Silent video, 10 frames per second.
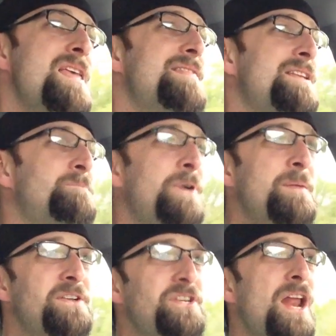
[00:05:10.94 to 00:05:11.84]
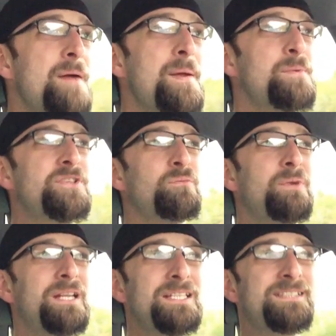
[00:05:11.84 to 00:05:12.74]
That's pretty much it. It was a
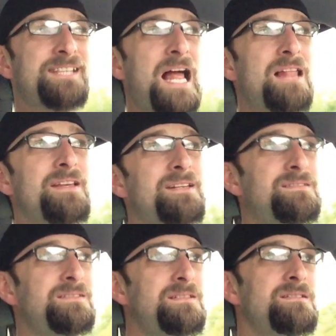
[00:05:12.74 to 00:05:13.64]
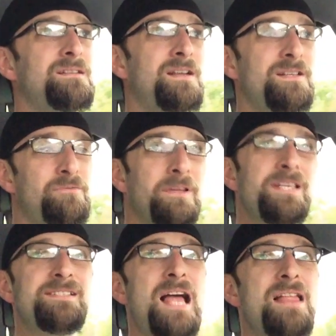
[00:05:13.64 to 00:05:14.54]
really solid,
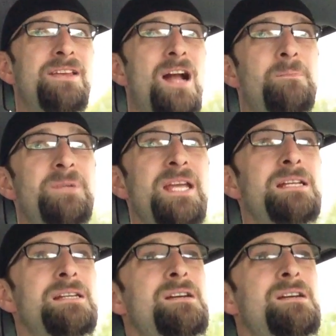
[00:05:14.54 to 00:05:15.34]
update.